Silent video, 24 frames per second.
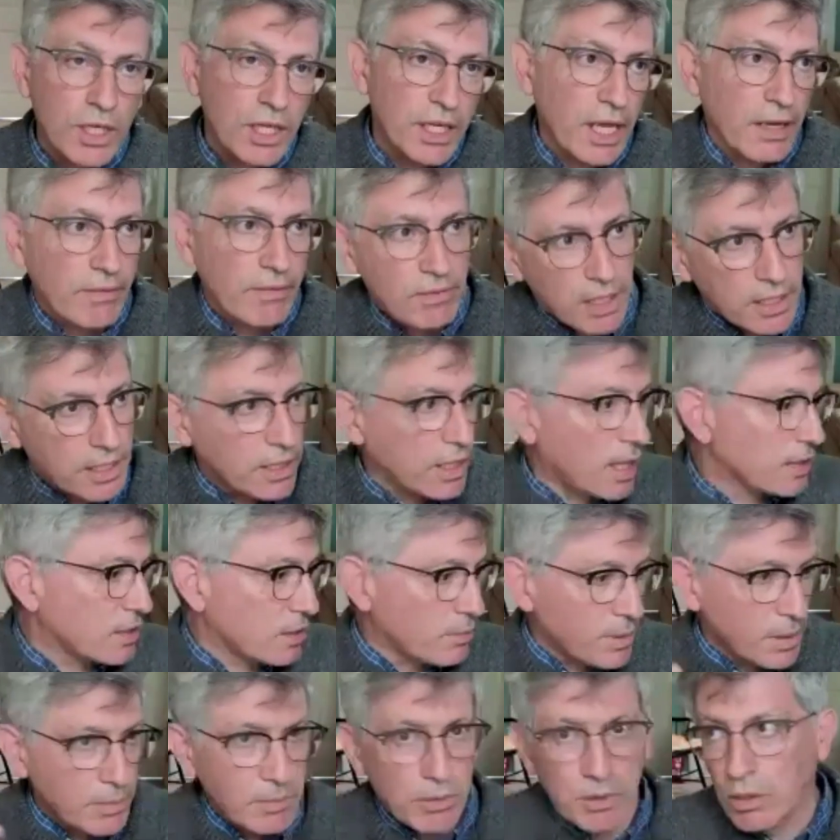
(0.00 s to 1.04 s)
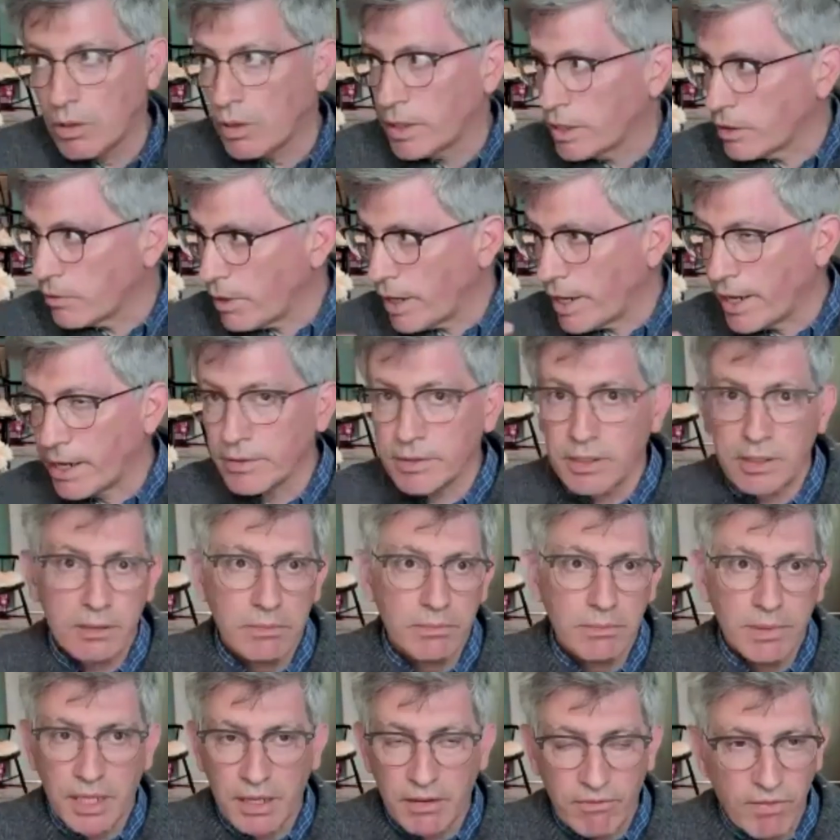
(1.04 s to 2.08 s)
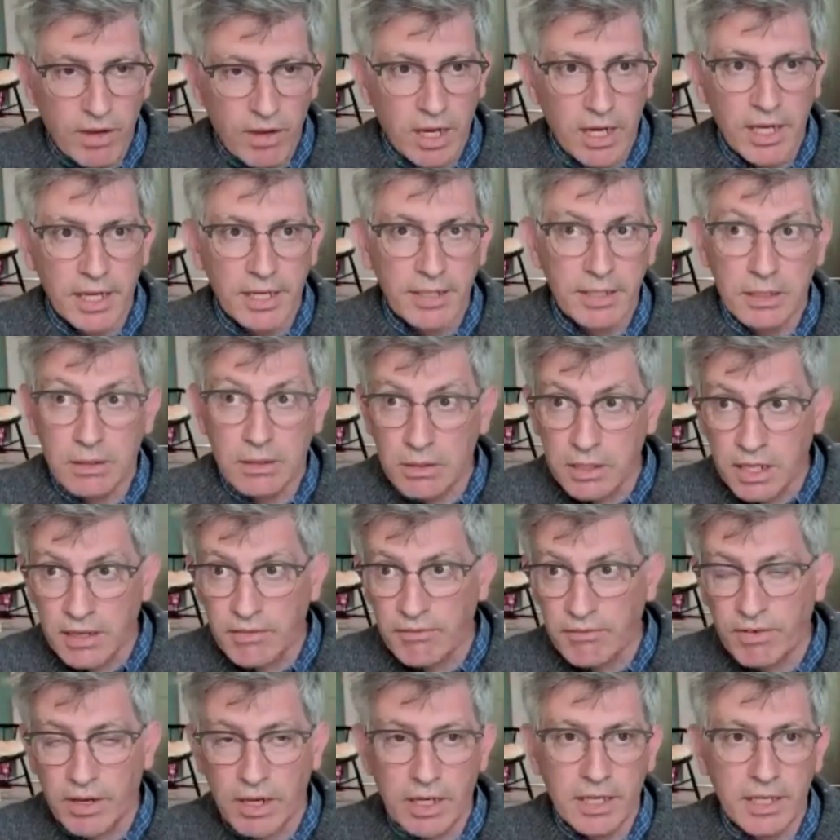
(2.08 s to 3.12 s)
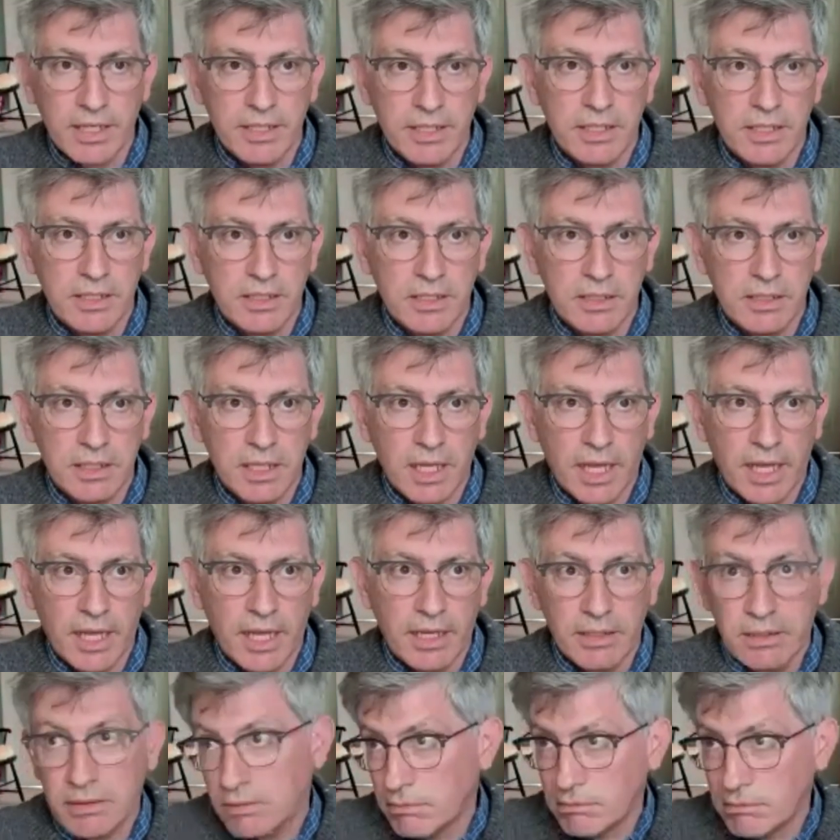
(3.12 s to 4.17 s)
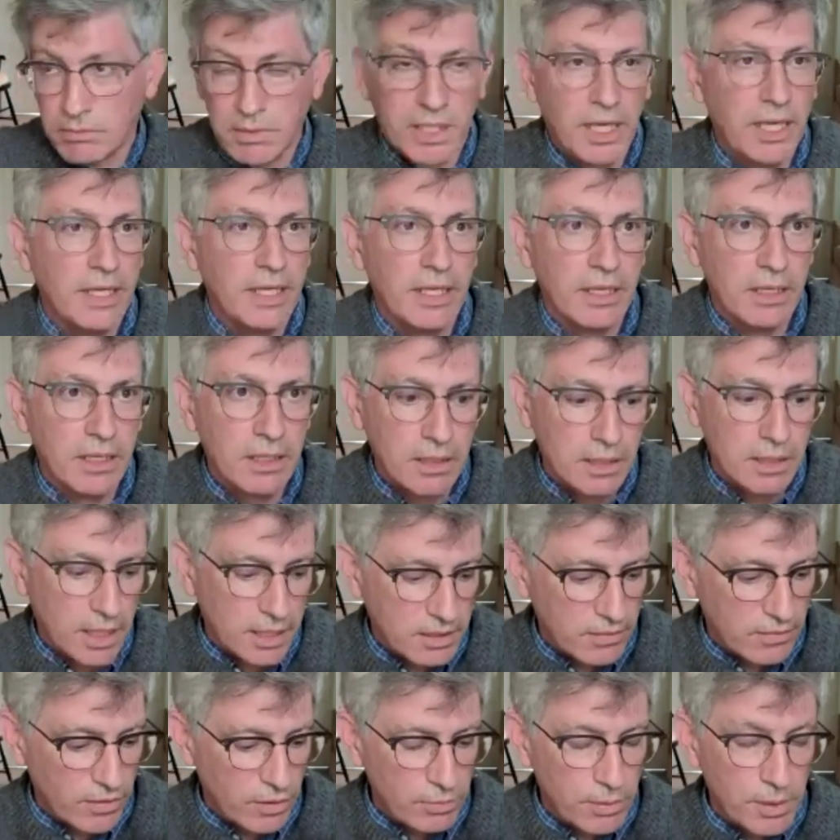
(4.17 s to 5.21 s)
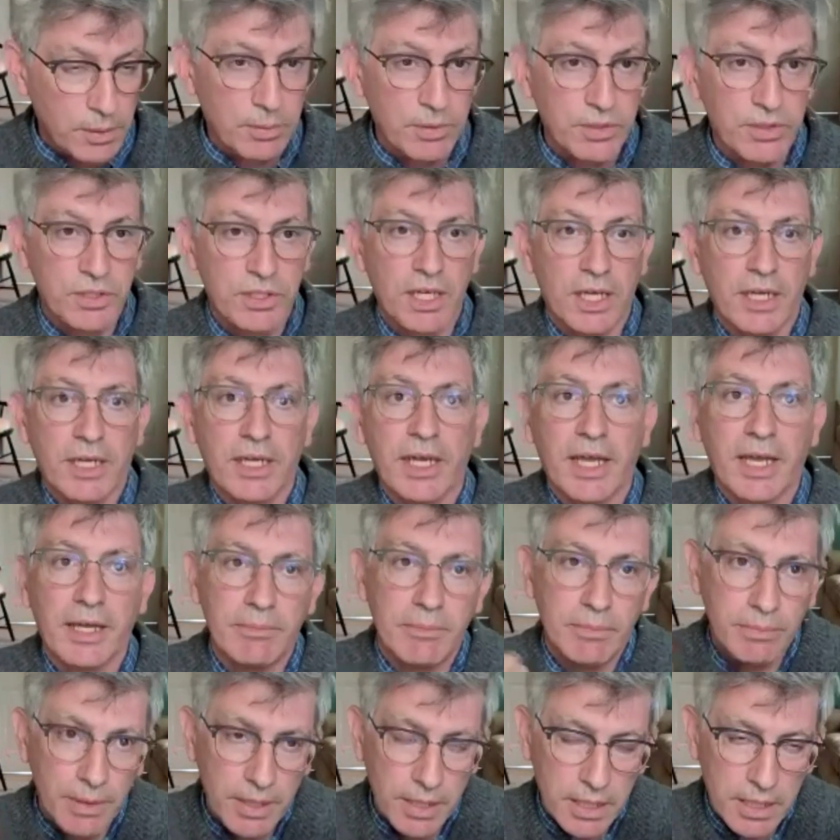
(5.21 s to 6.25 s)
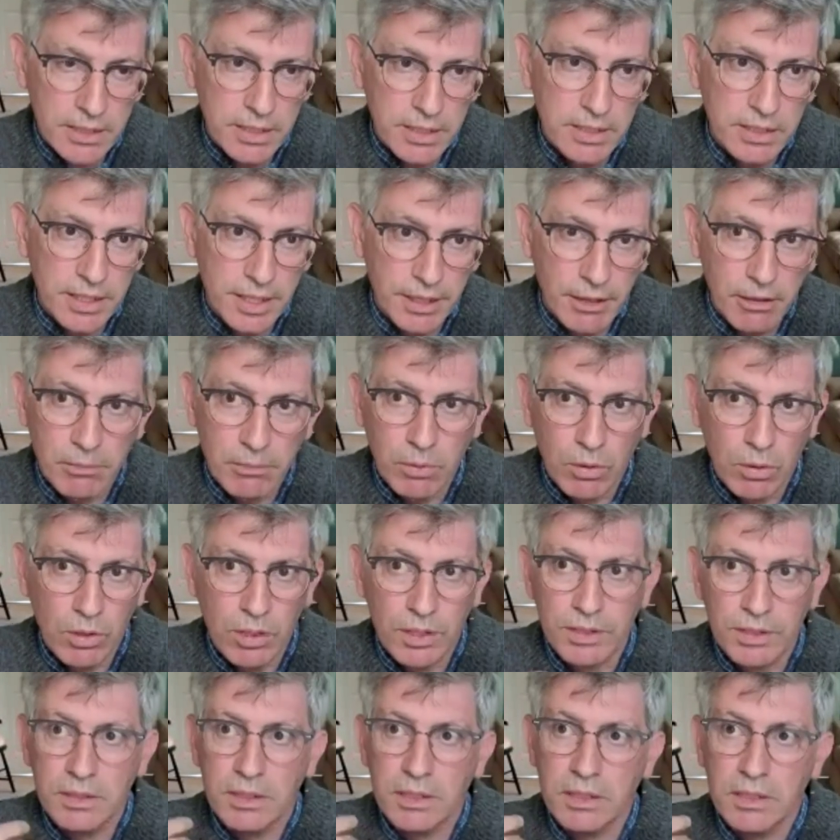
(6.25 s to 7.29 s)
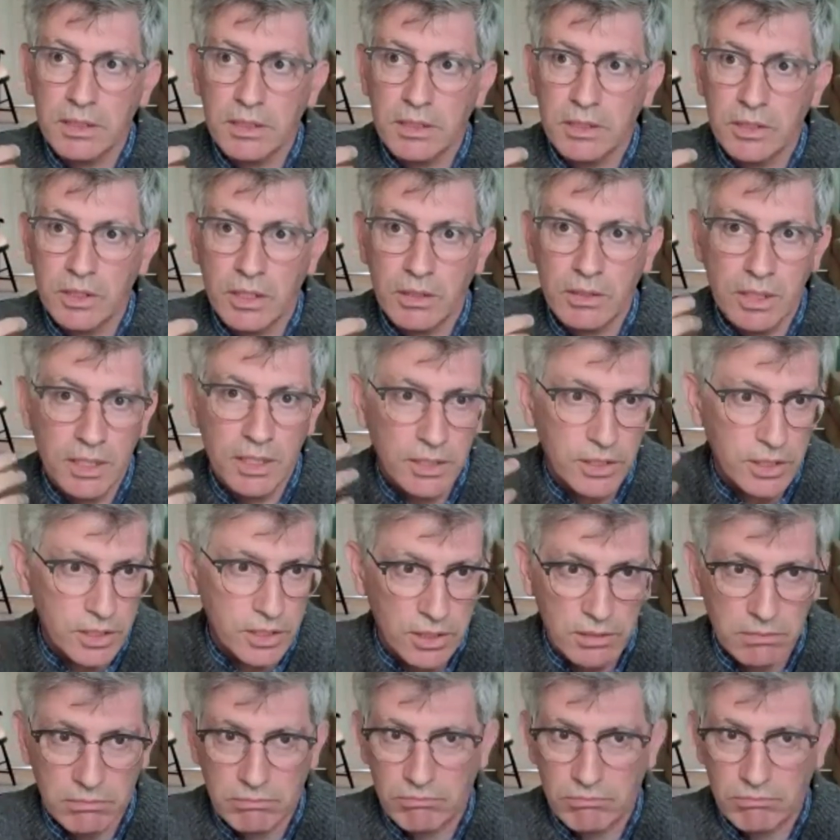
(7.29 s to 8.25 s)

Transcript: have like lots of people going around and being fine and looking fine and getting lots of other people sick. And because it's airborne, it just